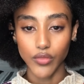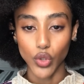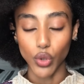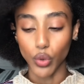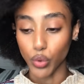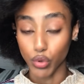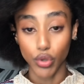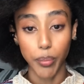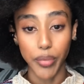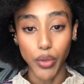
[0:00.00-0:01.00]
to
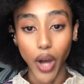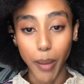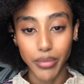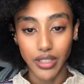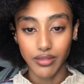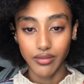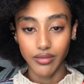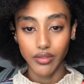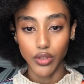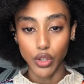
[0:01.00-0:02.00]
trip you up,
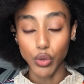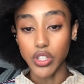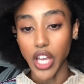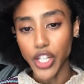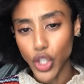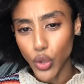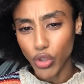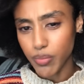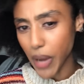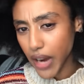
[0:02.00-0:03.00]
to send you
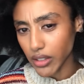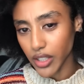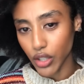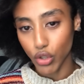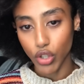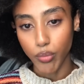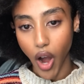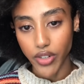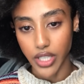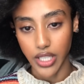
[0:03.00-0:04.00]
spiraling into
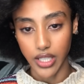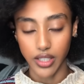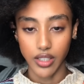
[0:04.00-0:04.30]
poverty.